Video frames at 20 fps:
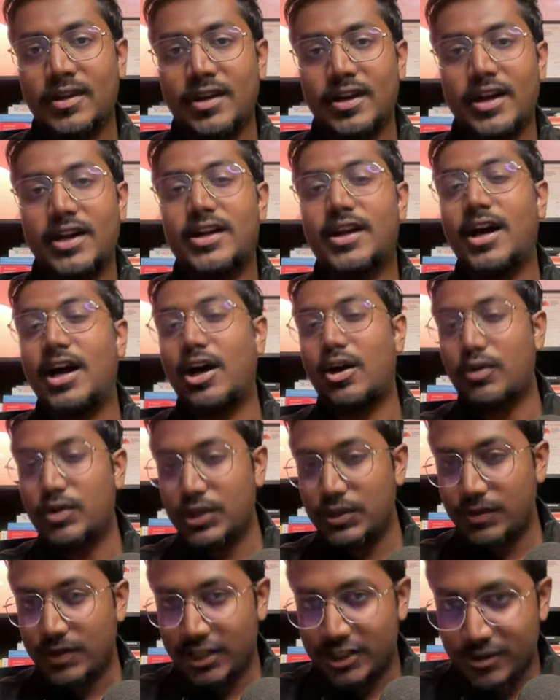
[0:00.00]
and how do
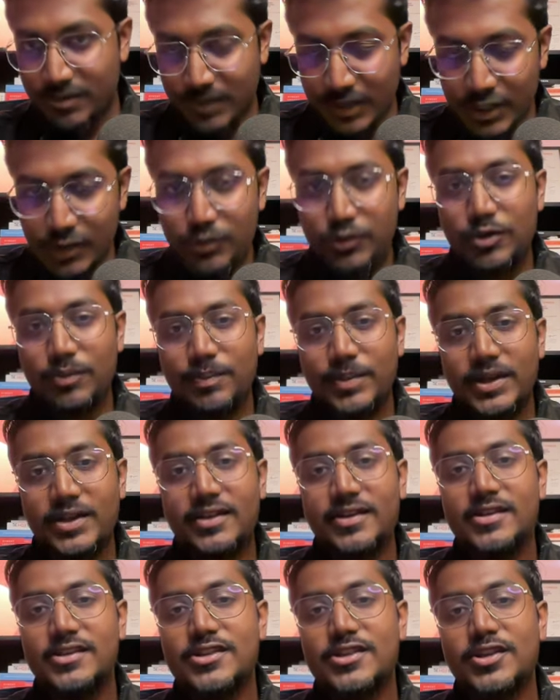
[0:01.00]
you explain to your
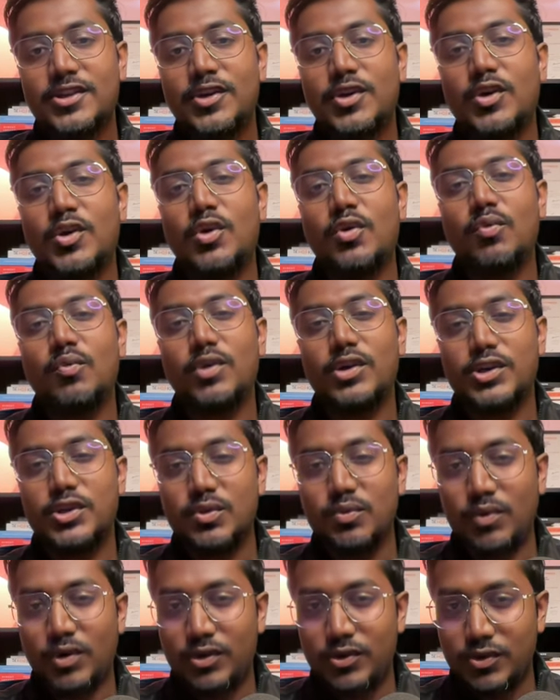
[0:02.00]
parents what you
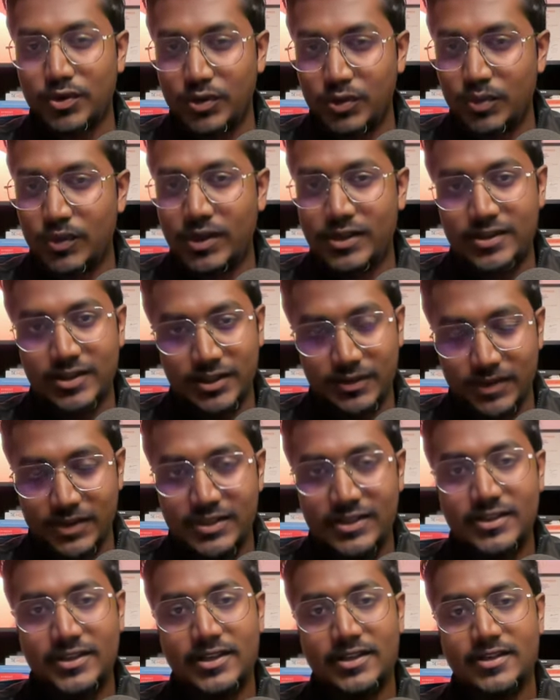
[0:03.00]
want to do as a UX
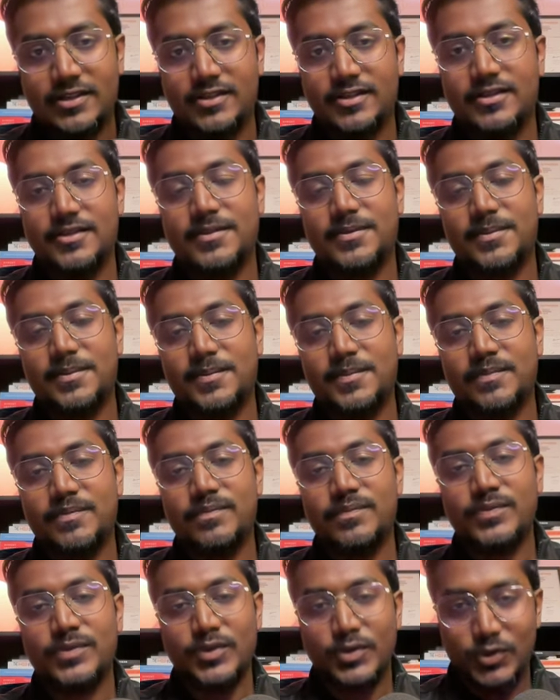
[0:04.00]
designer.
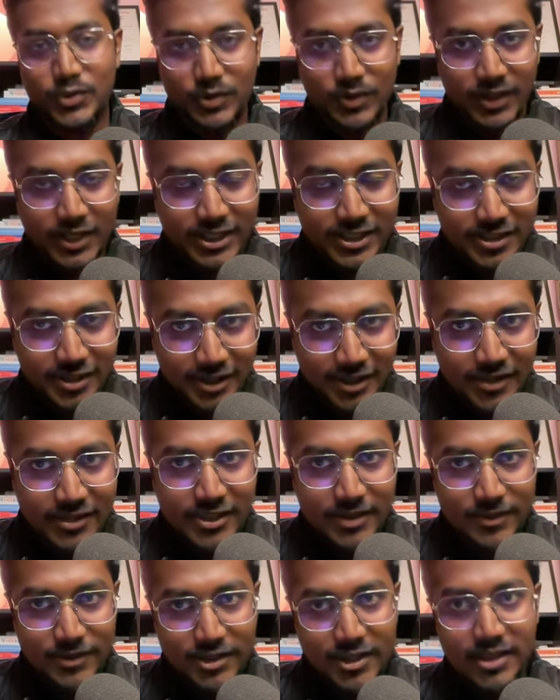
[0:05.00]
So like, share and
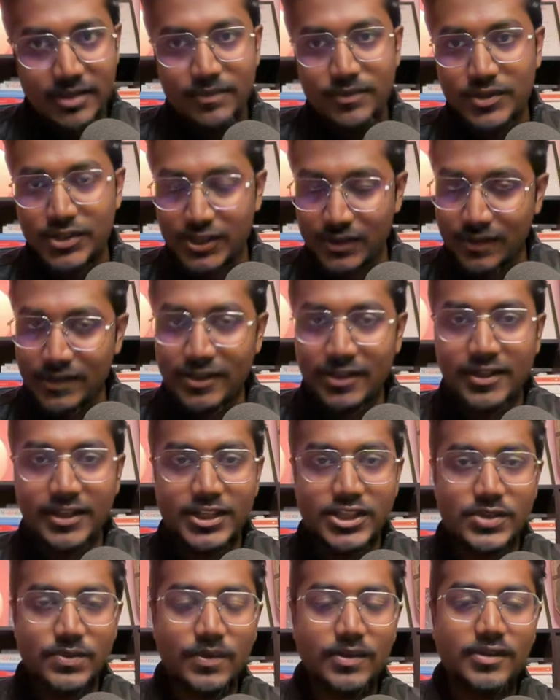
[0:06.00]
subscribe. See you in the
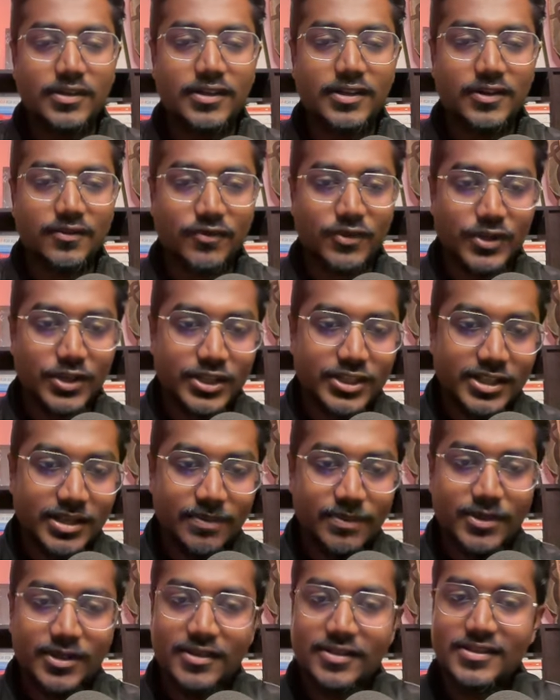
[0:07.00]
next one. There are 40
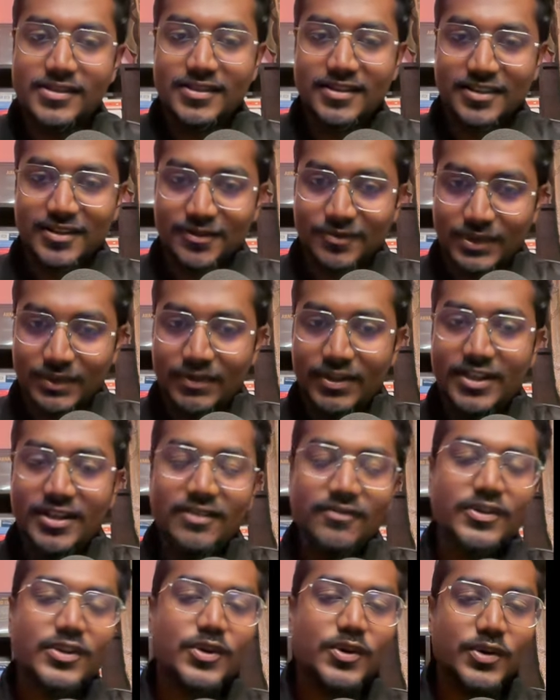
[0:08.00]
chapters. We will
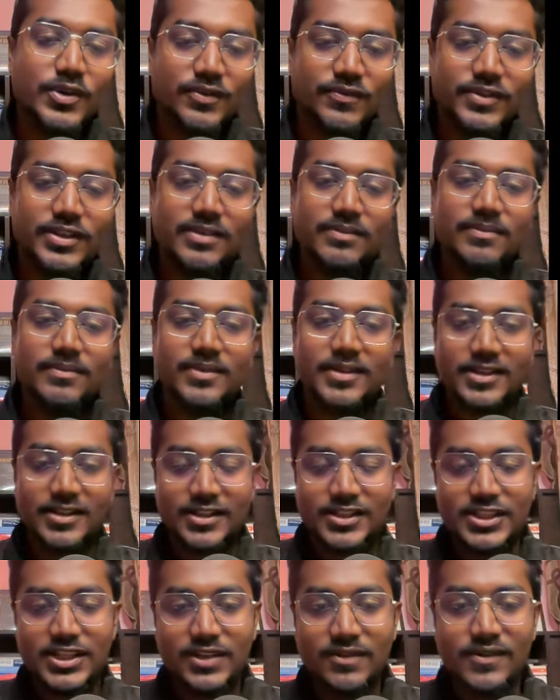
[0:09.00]
cover all of them in a
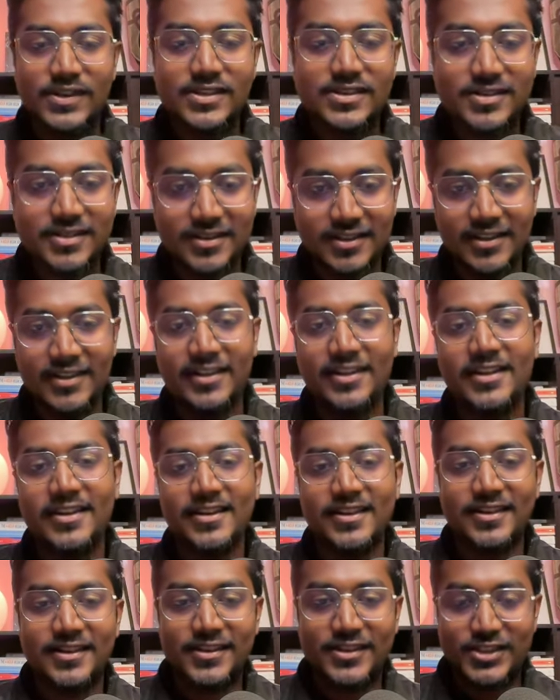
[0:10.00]
sequence.
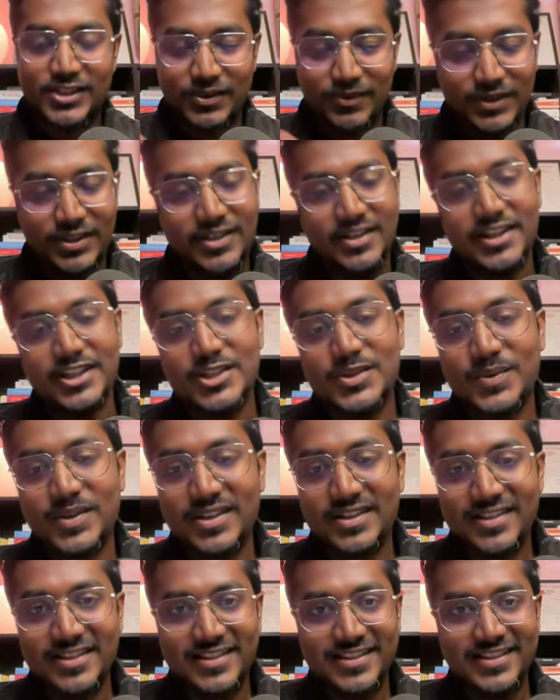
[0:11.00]
See you in the next one.